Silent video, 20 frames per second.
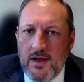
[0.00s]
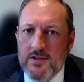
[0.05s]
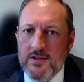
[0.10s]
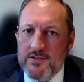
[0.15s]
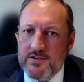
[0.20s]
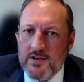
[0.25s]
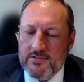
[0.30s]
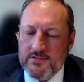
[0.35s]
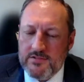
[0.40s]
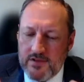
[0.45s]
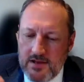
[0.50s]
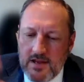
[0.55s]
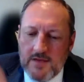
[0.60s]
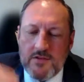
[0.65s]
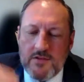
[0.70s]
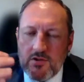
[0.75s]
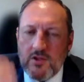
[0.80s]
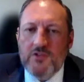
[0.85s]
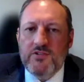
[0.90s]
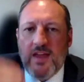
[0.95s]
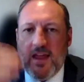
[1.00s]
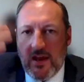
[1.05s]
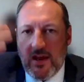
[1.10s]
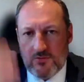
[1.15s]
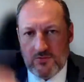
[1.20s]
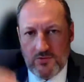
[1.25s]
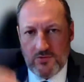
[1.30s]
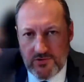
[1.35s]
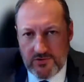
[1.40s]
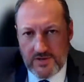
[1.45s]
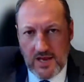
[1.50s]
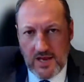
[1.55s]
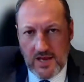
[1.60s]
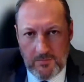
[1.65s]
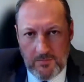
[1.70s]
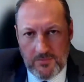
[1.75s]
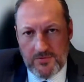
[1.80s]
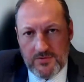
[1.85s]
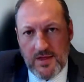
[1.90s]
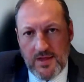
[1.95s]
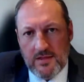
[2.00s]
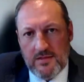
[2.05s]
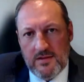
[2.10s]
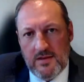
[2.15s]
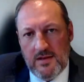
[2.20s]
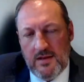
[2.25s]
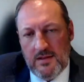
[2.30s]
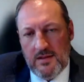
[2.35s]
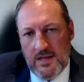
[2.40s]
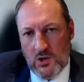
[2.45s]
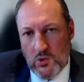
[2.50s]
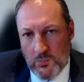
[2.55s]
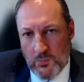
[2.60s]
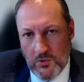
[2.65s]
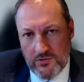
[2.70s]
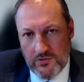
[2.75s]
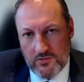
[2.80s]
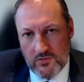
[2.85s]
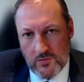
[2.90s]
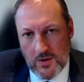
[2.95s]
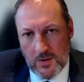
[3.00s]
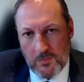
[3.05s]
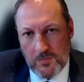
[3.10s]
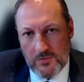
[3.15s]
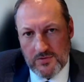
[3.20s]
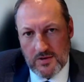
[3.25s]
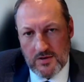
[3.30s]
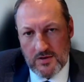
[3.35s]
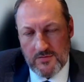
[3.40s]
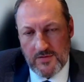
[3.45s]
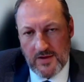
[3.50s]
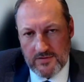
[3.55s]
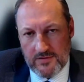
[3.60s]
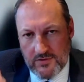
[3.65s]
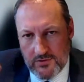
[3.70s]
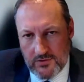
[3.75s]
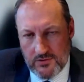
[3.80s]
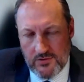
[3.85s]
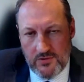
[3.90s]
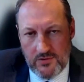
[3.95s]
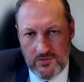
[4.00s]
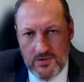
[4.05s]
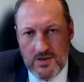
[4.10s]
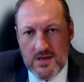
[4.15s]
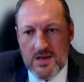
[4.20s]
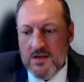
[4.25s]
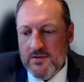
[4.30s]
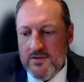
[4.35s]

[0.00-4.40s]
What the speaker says: It's just that there's those extra steps that the legal personal representative has to do